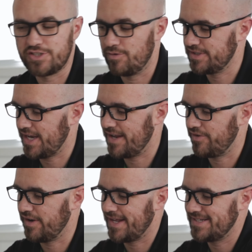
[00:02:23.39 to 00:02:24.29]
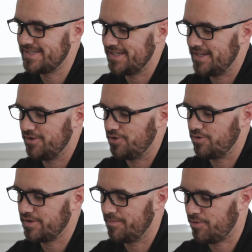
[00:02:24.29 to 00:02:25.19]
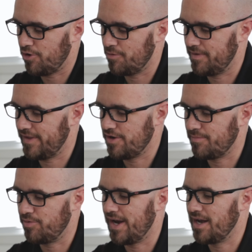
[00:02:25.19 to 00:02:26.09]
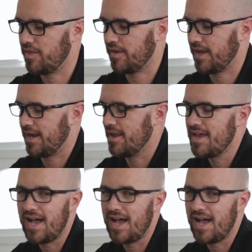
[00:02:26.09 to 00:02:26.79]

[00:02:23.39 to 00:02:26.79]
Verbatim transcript: So it's kind of a nice little compartment that you can put anything in.